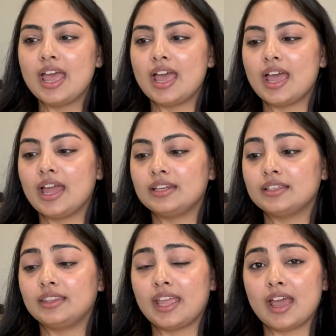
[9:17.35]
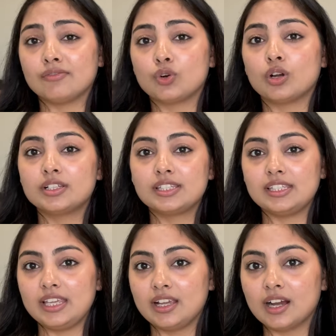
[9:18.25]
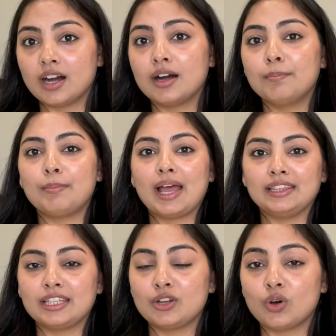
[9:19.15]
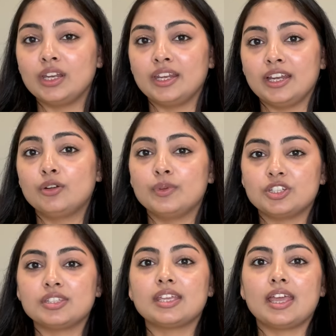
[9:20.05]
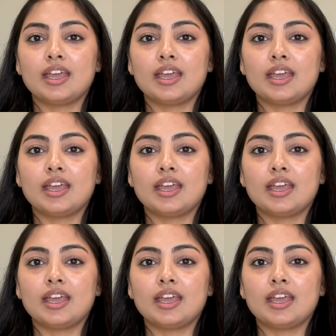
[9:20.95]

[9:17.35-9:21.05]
and they have got Cica panthenol in it, which is